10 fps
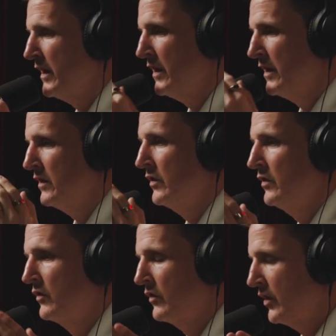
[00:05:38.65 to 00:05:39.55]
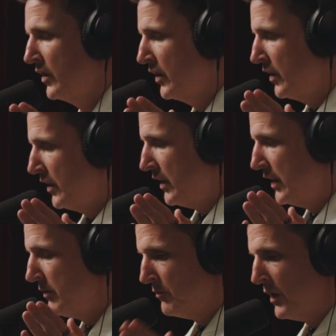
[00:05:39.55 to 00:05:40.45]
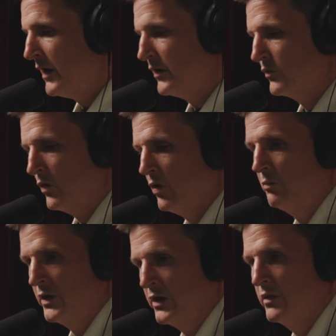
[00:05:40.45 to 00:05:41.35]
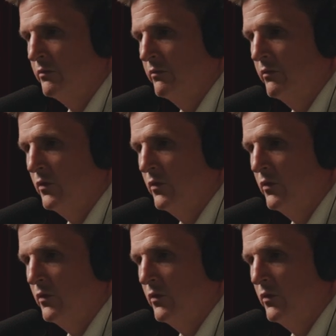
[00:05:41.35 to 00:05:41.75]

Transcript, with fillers: it might as well be,